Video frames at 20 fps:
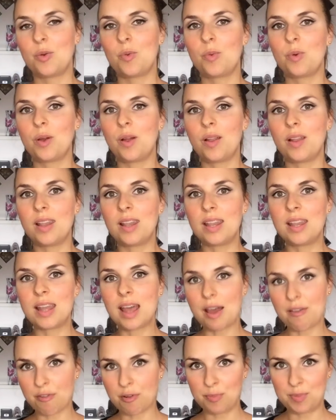will
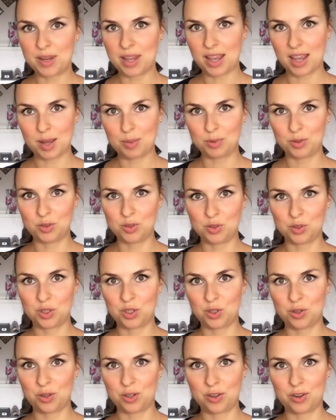never be able to
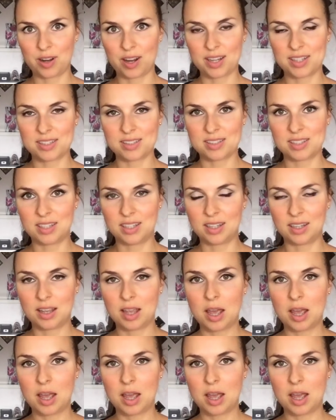cure your IC.